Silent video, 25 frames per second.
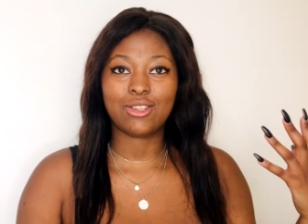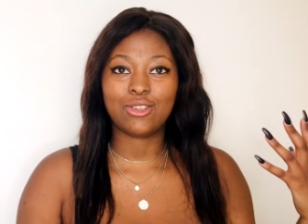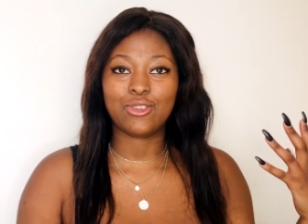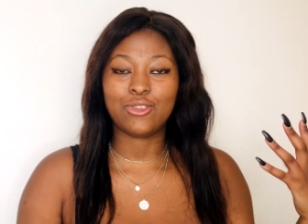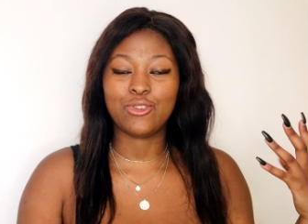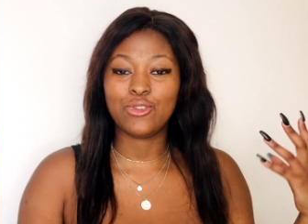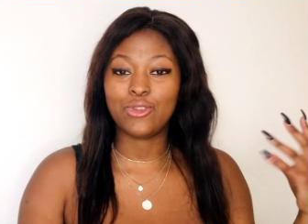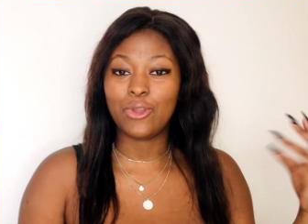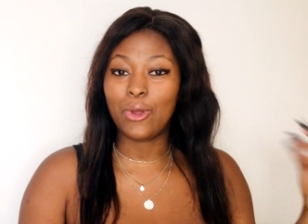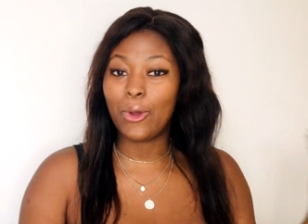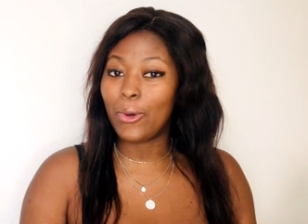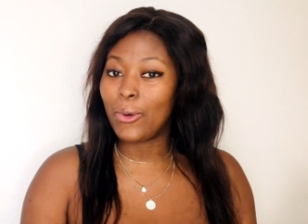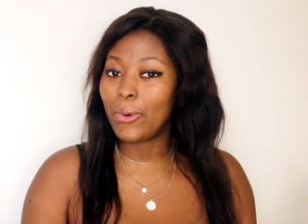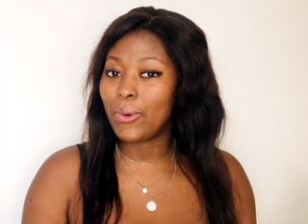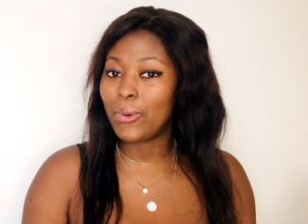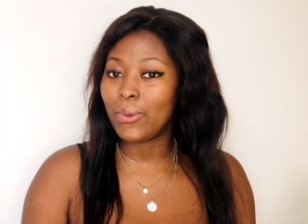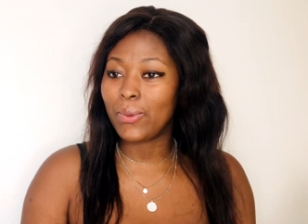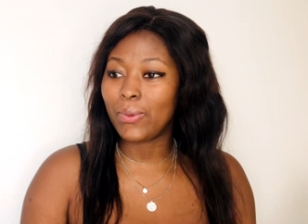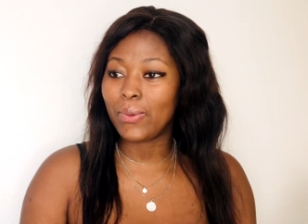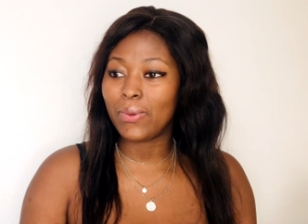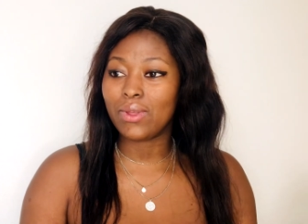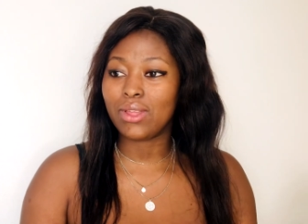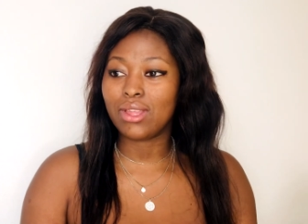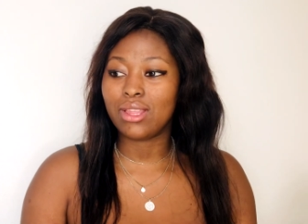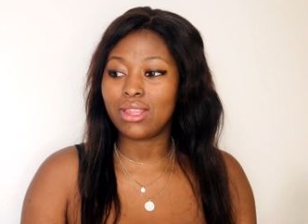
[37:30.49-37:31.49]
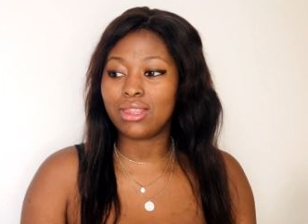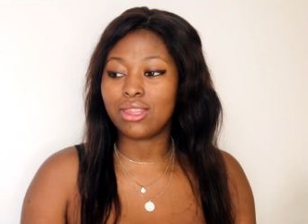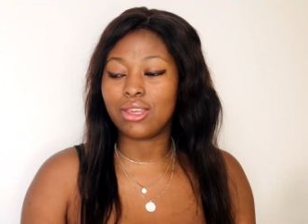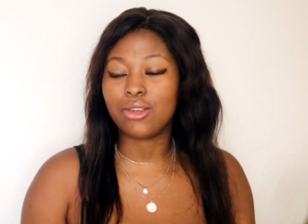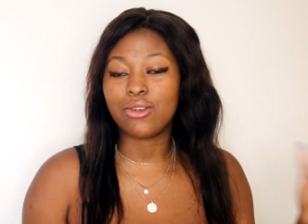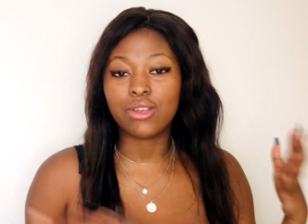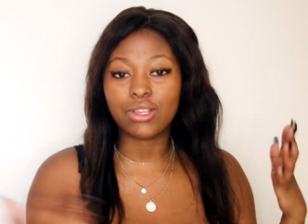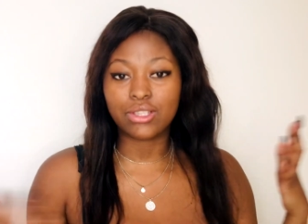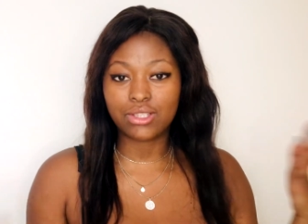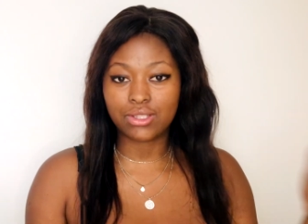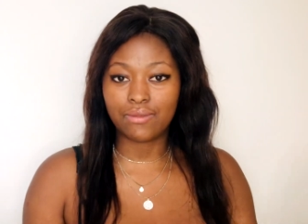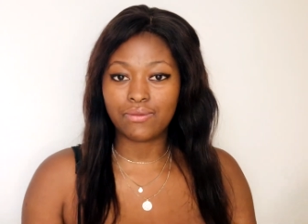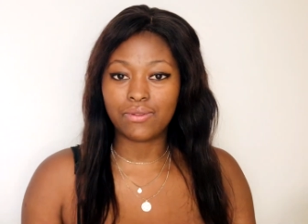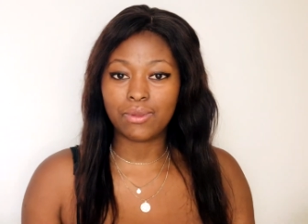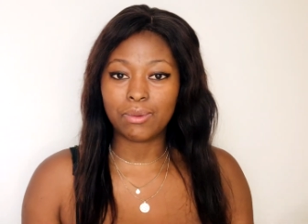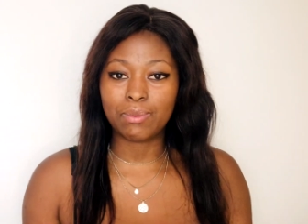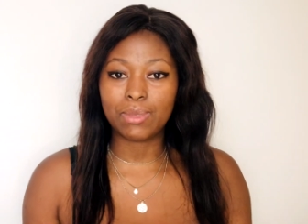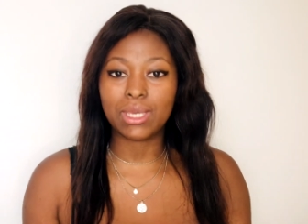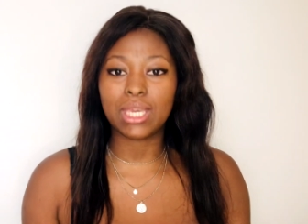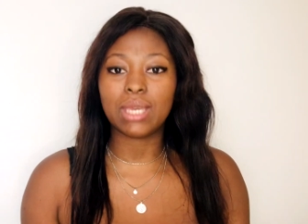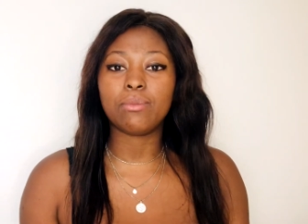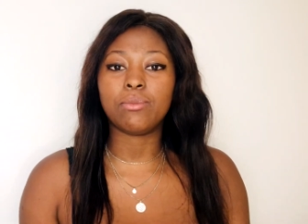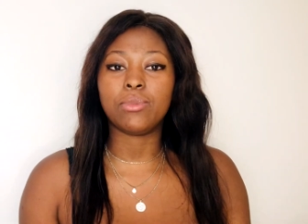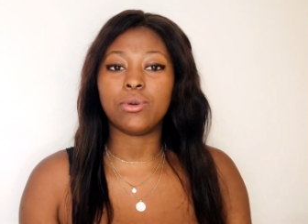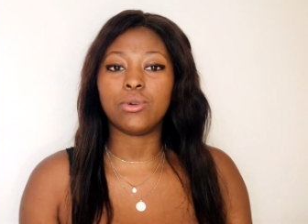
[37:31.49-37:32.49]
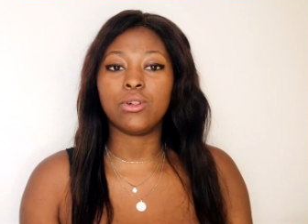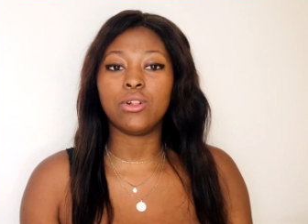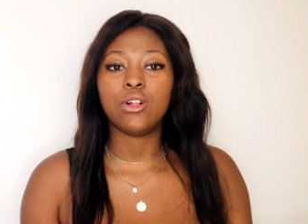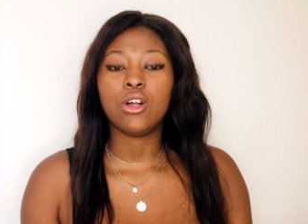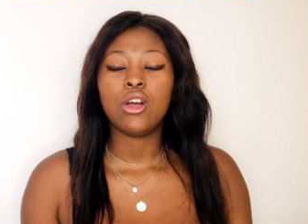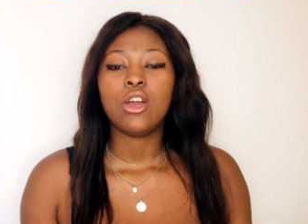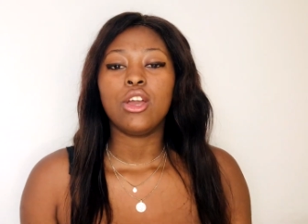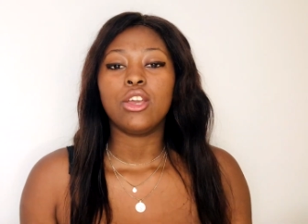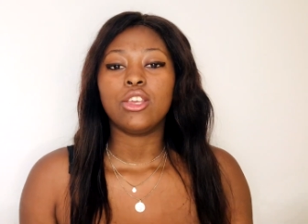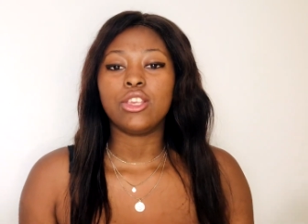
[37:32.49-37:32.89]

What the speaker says: know the rest of the people,